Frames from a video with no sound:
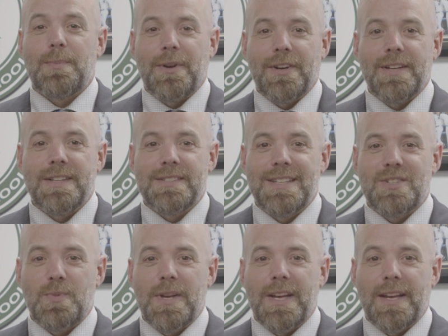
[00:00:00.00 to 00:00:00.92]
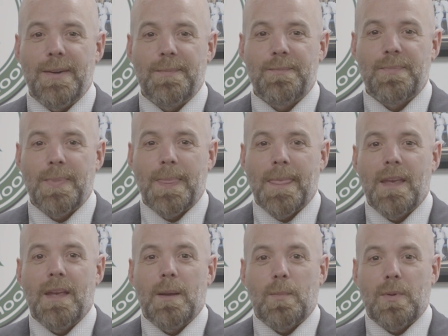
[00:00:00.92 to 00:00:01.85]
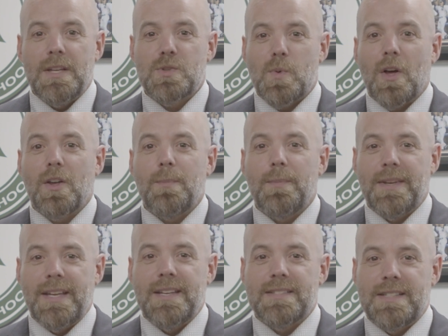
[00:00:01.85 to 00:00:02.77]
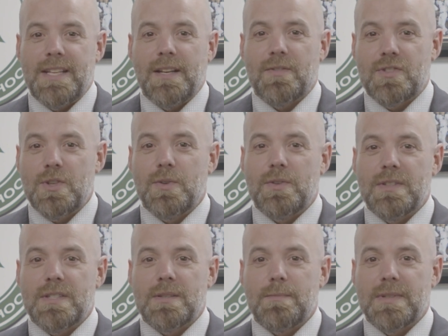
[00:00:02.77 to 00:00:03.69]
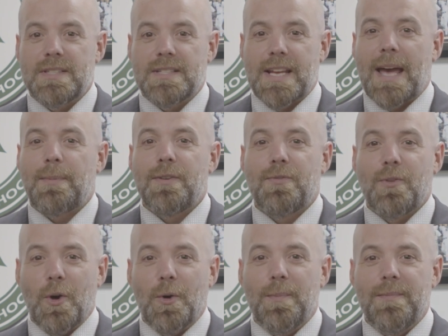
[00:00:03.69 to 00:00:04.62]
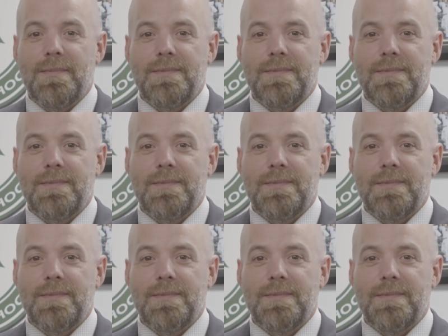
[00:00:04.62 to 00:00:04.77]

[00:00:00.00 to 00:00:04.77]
periods each week. Please welcome McGee's Dean of Students, Mrs. Abby Frobe.